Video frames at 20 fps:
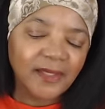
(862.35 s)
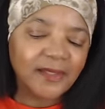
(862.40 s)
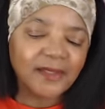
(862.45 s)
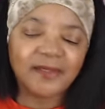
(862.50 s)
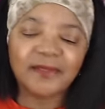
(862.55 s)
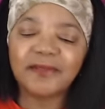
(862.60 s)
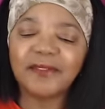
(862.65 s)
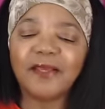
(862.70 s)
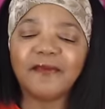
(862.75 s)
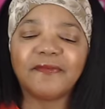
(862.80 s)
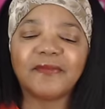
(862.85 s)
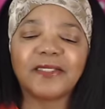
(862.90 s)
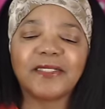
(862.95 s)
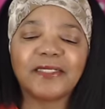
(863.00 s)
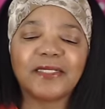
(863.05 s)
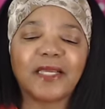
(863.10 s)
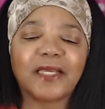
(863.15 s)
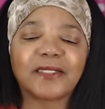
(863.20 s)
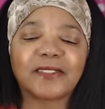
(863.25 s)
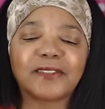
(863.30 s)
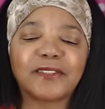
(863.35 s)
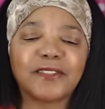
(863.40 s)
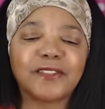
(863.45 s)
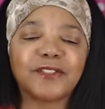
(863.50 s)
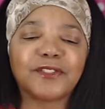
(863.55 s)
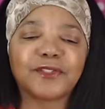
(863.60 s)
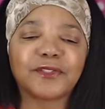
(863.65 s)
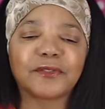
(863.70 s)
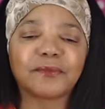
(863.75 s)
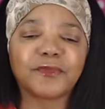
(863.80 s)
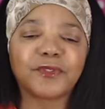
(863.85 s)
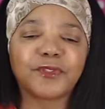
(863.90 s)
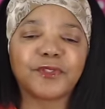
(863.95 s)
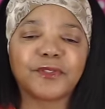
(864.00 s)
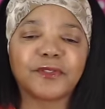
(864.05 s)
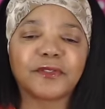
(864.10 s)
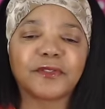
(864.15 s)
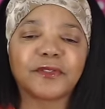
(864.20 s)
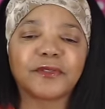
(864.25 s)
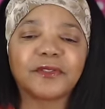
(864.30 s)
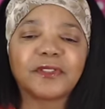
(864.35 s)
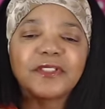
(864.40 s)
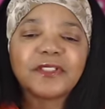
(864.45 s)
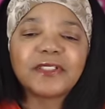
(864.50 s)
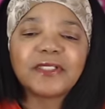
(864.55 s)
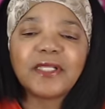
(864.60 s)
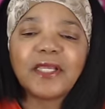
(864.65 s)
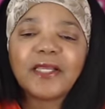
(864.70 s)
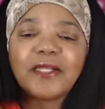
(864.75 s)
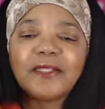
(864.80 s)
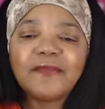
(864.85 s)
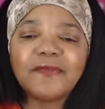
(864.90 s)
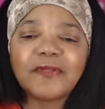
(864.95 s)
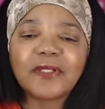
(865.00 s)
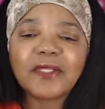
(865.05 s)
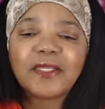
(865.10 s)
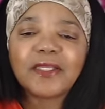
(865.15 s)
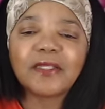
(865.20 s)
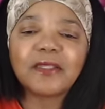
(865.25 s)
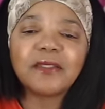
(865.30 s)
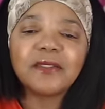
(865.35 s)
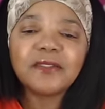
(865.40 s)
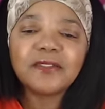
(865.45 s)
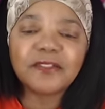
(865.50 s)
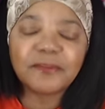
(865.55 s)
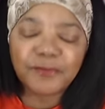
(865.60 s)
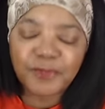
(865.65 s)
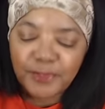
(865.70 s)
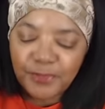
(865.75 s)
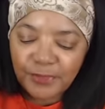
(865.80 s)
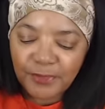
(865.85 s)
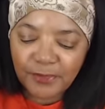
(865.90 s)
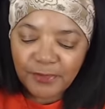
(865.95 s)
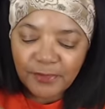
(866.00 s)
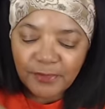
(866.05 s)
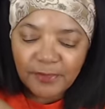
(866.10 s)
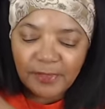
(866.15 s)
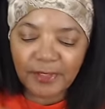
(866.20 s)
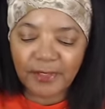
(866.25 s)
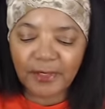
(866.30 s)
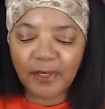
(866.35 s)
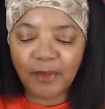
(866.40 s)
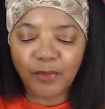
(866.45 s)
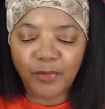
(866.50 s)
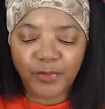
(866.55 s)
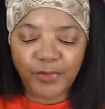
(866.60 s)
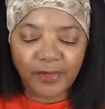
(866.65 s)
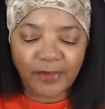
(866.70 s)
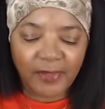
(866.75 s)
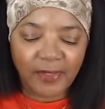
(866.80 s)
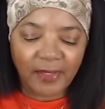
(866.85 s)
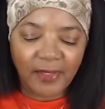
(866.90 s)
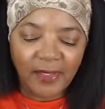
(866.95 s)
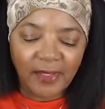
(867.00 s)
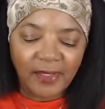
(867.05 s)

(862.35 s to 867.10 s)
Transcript: it's definitely not a t-shirt material and it's not even like this material that I'm wearing